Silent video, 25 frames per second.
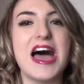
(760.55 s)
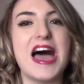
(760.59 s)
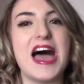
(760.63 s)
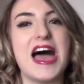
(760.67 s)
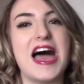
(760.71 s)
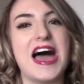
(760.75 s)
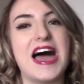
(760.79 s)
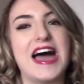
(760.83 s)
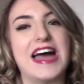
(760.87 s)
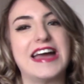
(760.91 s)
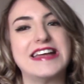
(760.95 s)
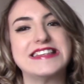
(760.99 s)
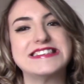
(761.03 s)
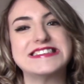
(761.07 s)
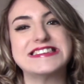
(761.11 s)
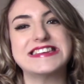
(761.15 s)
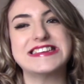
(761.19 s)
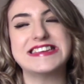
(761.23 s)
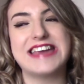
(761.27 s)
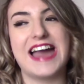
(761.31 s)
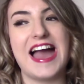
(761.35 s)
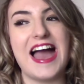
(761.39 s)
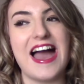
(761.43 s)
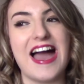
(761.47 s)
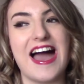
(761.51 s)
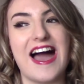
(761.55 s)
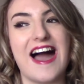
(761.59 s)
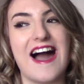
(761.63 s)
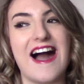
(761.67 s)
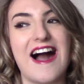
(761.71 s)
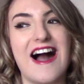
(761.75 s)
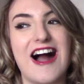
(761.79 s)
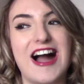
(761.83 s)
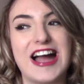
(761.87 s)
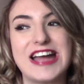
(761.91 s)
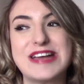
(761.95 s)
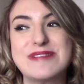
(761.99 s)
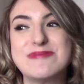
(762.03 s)
And yeah,
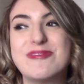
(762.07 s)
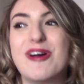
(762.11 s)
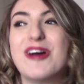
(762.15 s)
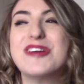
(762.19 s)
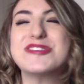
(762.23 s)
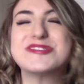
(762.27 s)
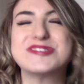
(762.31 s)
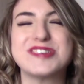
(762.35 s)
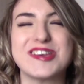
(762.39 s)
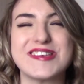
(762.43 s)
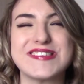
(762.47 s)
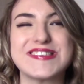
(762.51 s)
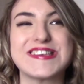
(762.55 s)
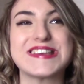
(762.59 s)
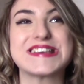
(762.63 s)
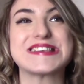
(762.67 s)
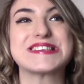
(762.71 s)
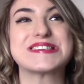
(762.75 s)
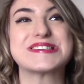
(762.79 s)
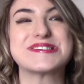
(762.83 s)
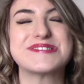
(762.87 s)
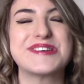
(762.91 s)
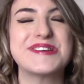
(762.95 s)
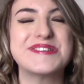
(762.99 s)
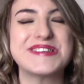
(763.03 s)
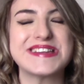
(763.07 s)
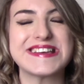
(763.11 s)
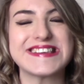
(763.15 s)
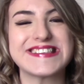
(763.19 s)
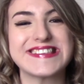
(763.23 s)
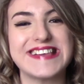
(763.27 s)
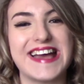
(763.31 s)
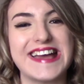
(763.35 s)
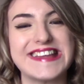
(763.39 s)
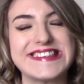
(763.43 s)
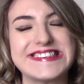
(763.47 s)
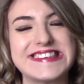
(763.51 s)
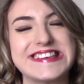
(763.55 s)
I'm just extremely
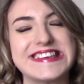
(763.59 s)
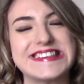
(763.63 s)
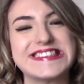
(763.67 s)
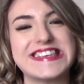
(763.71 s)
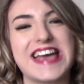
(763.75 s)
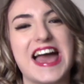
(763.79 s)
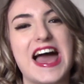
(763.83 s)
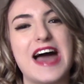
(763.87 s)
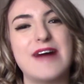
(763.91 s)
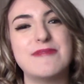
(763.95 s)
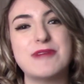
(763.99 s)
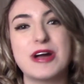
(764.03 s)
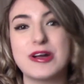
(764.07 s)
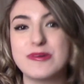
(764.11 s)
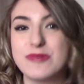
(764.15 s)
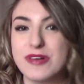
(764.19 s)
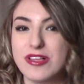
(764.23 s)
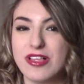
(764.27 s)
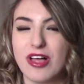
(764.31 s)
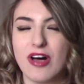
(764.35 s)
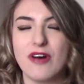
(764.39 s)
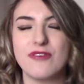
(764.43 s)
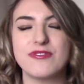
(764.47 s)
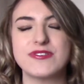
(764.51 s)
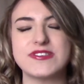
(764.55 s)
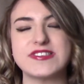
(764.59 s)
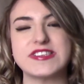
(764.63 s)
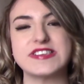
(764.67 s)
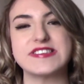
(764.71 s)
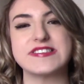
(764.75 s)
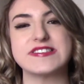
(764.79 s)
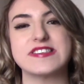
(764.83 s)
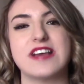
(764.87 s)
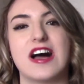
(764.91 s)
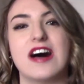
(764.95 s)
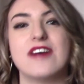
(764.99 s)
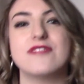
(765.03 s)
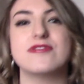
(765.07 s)
excited. I will obviously
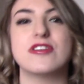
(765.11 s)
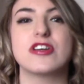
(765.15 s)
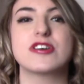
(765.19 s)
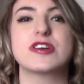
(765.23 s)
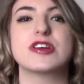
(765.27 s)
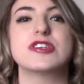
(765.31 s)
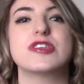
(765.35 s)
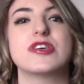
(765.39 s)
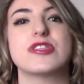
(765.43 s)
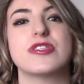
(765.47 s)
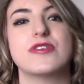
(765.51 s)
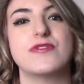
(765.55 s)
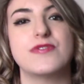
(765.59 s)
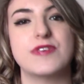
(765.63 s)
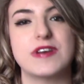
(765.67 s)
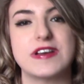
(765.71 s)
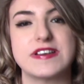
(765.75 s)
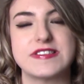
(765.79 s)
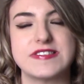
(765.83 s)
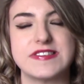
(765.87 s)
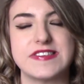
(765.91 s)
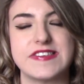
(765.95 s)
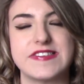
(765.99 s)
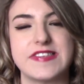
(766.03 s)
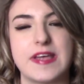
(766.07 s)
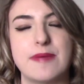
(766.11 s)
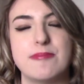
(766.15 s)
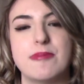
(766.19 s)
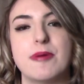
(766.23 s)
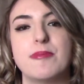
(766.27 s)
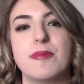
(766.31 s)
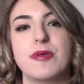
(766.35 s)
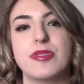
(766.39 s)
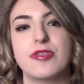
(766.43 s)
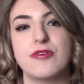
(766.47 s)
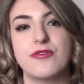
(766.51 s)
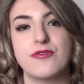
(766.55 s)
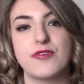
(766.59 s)
start vlogging on the 1st of December,
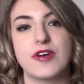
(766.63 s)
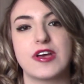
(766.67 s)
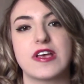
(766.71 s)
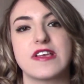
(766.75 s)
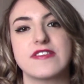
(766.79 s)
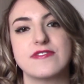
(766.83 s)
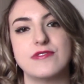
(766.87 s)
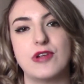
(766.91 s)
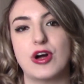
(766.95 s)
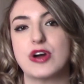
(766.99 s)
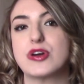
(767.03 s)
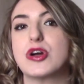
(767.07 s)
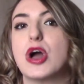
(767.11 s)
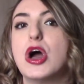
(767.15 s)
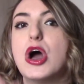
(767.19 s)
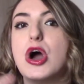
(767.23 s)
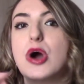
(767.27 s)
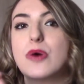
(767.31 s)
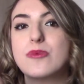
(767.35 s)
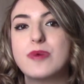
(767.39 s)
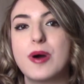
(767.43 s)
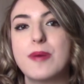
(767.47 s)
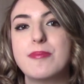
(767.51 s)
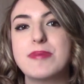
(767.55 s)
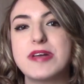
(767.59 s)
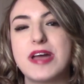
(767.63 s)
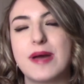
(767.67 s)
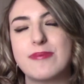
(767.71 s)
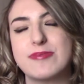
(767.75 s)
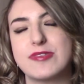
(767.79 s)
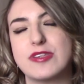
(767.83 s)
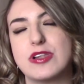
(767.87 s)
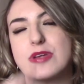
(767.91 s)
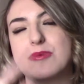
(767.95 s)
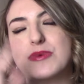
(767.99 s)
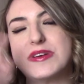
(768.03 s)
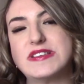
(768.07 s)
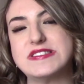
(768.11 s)
but the first vlog won't be up
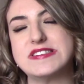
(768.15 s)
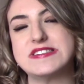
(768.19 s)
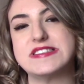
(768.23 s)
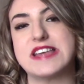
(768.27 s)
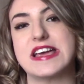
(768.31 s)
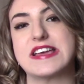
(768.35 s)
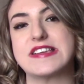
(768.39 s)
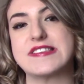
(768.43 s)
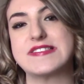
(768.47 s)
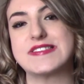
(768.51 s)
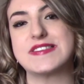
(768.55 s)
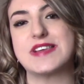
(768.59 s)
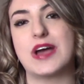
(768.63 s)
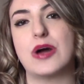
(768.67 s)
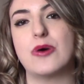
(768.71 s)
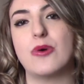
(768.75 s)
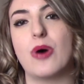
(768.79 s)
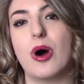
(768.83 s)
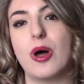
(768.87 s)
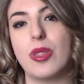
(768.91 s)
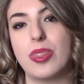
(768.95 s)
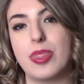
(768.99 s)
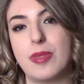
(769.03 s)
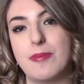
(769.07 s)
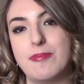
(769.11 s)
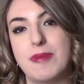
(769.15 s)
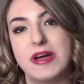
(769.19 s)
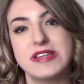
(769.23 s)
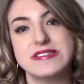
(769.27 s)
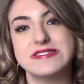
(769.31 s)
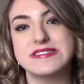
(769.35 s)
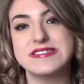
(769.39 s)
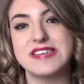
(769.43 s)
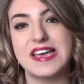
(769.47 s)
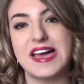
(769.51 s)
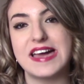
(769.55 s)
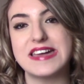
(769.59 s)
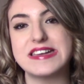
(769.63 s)
till a week today, so on the
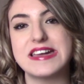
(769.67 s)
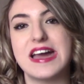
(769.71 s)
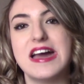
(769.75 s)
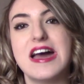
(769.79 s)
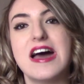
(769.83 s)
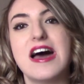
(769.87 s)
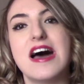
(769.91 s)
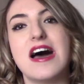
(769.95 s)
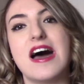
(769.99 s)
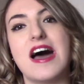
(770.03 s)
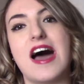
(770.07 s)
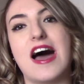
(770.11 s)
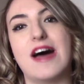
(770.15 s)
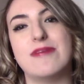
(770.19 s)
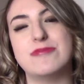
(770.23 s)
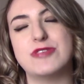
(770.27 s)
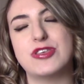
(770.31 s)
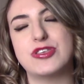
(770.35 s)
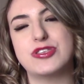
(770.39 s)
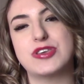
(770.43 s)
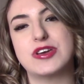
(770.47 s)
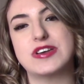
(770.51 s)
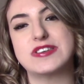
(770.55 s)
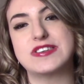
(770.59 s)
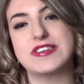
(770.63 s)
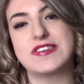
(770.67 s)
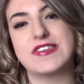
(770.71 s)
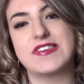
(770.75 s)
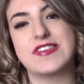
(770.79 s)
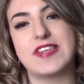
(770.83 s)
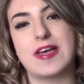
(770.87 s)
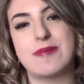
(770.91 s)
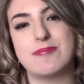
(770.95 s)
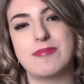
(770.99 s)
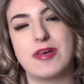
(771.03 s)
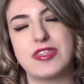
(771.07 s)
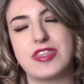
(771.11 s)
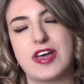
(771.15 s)
Monday, the 3rd of
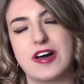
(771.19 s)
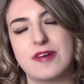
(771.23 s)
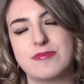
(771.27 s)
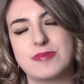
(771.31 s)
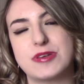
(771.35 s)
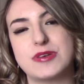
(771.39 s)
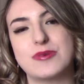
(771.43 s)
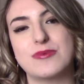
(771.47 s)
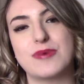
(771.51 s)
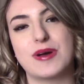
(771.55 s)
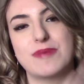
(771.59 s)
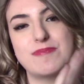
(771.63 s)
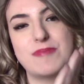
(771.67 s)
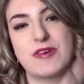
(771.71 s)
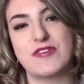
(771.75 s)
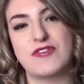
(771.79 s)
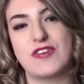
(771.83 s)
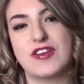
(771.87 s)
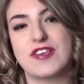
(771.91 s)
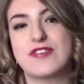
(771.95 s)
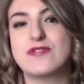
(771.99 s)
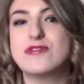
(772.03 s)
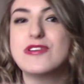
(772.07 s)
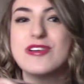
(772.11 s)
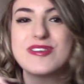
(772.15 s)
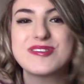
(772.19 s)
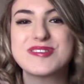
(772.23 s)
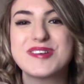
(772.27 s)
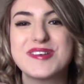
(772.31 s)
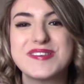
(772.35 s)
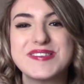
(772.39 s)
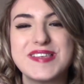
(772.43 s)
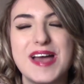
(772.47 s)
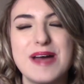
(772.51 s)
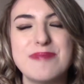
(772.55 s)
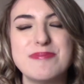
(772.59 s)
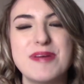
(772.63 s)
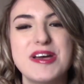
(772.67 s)
December, that'll be when my first vlog
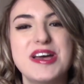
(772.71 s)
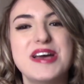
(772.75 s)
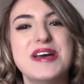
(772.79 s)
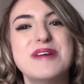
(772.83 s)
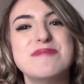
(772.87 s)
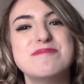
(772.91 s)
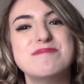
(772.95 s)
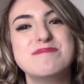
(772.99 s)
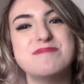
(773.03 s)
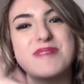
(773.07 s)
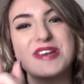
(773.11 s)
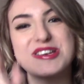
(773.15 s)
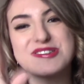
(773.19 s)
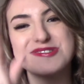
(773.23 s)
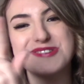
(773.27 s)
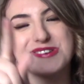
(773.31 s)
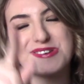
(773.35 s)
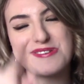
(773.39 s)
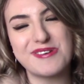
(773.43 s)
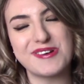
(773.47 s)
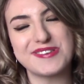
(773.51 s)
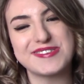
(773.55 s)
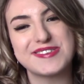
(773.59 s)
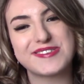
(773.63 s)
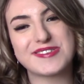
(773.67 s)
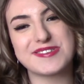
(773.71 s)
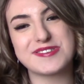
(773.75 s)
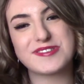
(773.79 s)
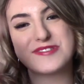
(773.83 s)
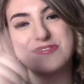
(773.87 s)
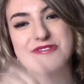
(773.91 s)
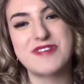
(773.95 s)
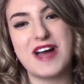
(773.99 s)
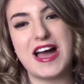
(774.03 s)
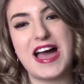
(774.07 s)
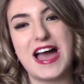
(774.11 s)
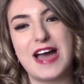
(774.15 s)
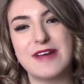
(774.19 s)
goes up. Make sure you are
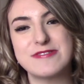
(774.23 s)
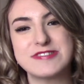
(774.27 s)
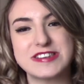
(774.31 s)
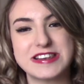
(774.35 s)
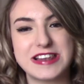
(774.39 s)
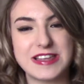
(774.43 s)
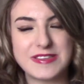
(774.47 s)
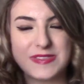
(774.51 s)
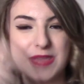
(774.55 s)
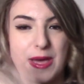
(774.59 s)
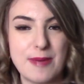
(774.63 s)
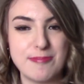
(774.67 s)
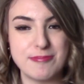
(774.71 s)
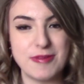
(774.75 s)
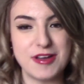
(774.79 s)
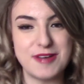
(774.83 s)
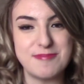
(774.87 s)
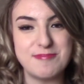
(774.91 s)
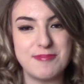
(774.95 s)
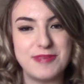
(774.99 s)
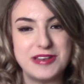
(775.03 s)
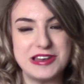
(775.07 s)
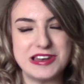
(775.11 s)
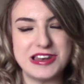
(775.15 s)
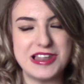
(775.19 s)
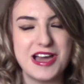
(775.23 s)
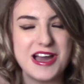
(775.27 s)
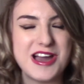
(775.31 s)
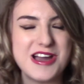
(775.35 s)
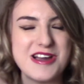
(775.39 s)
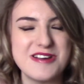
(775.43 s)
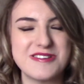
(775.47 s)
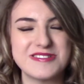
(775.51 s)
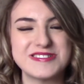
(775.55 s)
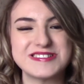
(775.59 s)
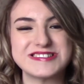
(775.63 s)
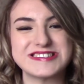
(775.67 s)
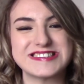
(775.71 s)
subscribed, click that button
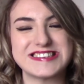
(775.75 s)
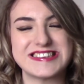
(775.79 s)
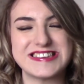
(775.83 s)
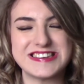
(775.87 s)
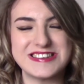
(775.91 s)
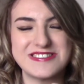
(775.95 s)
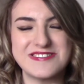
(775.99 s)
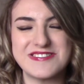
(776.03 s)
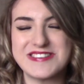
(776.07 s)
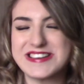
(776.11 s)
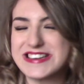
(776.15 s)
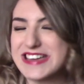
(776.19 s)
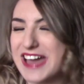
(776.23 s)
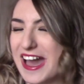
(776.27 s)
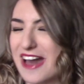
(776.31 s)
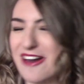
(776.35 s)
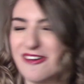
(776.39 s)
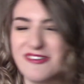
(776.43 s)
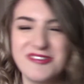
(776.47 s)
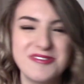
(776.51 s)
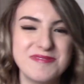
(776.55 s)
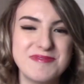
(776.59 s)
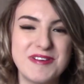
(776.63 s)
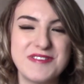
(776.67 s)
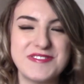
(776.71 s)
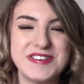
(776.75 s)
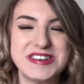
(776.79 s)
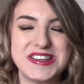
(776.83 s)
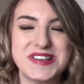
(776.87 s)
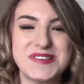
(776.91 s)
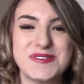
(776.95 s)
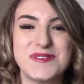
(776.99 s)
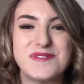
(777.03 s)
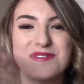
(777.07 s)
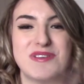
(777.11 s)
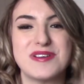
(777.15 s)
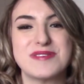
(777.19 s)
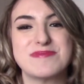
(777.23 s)
below to get all my
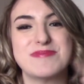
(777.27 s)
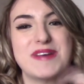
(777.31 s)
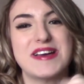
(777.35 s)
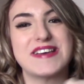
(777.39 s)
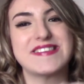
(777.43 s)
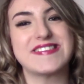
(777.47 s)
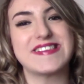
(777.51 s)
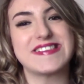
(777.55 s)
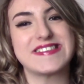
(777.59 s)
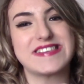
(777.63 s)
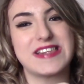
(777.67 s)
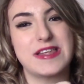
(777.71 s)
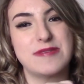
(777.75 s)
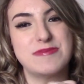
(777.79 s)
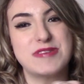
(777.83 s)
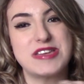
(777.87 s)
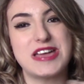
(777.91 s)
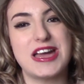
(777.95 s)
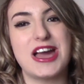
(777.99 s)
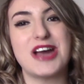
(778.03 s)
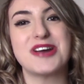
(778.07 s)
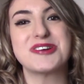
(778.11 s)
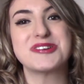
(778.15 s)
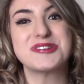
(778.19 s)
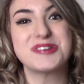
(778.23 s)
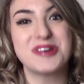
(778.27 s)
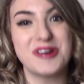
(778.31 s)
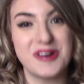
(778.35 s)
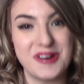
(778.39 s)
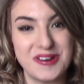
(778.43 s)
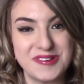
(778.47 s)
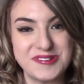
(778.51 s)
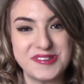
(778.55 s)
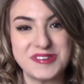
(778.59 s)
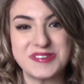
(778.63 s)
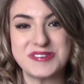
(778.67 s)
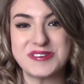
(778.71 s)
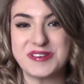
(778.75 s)
videos for Vlogmas. It's going to be a
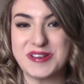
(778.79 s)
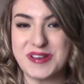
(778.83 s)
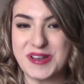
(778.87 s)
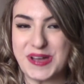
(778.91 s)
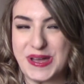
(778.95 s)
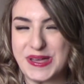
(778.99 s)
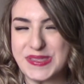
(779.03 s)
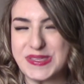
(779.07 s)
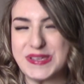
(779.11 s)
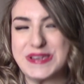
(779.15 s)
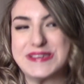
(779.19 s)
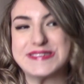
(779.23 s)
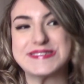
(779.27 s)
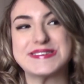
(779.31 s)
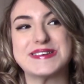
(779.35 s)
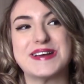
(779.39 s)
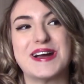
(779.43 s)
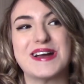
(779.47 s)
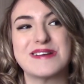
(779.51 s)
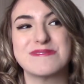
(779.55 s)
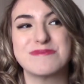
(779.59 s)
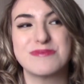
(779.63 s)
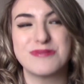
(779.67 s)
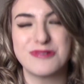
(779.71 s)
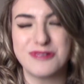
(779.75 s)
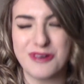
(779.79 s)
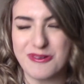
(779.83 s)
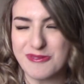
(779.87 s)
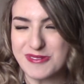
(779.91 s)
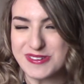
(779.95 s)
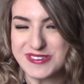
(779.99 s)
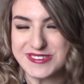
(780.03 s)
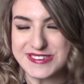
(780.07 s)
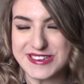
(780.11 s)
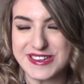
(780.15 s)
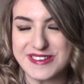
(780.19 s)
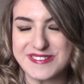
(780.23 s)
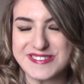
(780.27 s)
good year this year, I
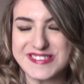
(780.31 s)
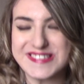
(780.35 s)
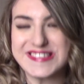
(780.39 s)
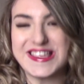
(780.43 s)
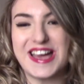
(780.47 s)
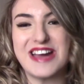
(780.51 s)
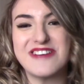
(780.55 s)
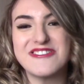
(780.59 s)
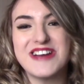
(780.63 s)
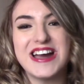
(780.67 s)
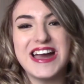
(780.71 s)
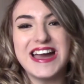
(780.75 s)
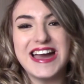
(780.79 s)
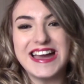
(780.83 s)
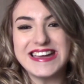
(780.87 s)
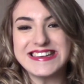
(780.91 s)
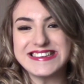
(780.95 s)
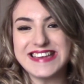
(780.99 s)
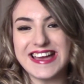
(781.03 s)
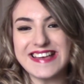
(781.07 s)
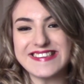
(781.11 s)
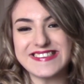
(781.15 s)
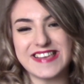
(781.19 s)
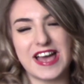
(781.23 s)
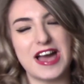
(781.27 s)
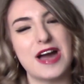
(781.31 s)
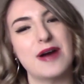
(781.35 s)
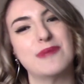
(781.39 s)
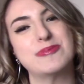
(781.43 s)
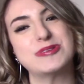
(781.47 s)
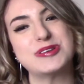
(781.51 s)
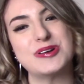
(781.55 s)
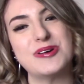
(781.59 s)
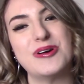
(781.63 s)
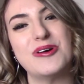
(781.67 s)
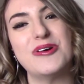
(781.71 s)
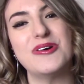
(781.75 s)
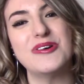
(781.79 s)
promise you. So yes, I hope
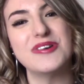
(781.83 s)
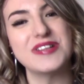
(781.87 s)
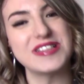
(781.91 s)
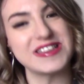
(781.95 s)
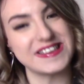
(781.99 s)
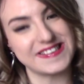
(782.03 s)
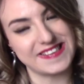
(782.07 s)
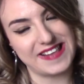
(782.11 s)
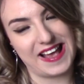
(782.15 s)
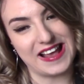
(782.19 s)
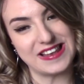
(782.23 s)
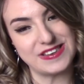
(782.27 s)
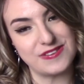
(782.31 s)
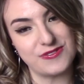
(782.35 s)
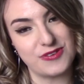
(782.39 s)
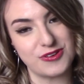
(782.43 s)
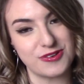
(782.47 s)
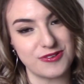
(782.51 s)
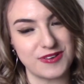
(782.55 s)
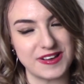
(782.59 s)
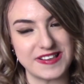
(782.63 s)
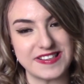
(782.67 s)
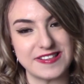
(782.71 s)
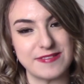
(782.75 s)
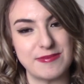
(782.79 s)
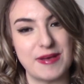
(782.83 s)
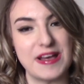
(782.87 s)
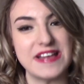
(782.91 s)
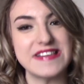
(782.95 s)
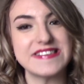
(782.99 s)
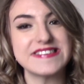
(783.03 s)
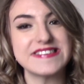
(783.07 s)
you're all excited for Christmas.